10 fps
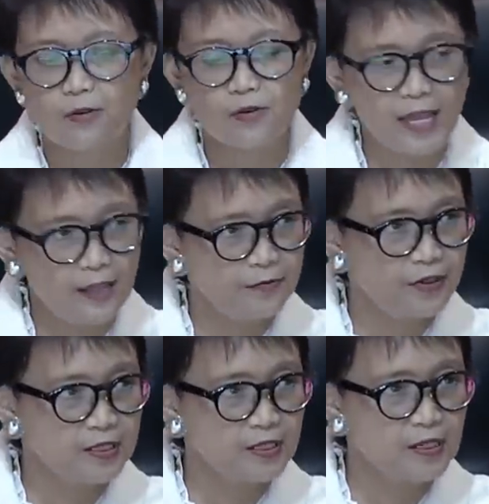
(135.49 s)

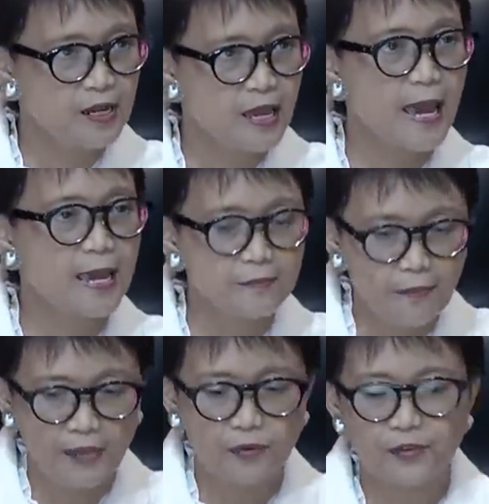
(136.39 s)
relevant and
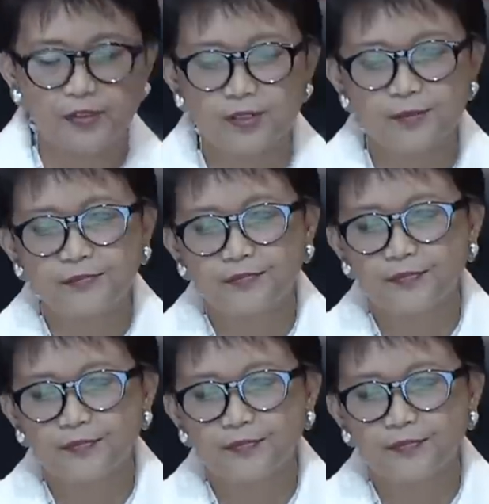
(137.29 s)
matters.